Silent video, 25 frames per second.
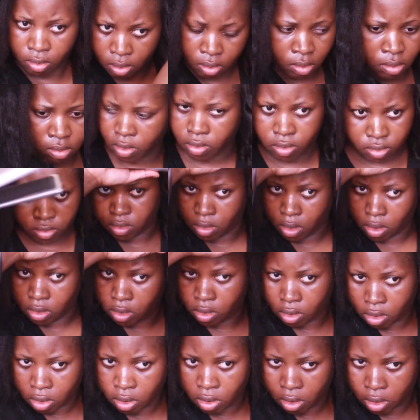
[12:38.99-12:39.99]
whether or not that
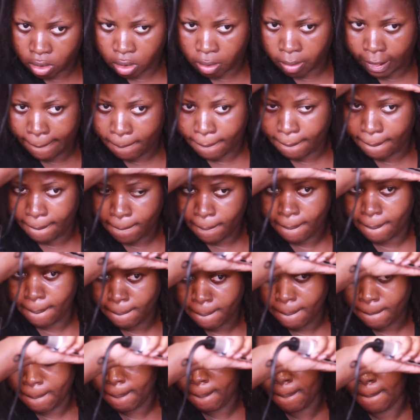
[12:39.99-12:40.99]
was my hair.
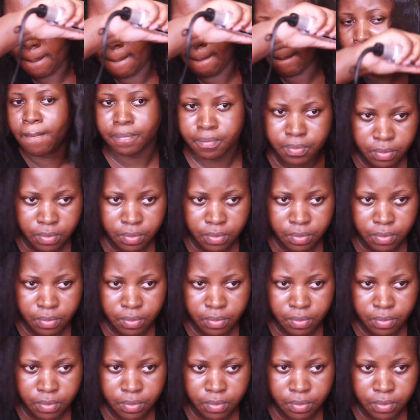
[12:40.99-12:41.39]
And yes, it is,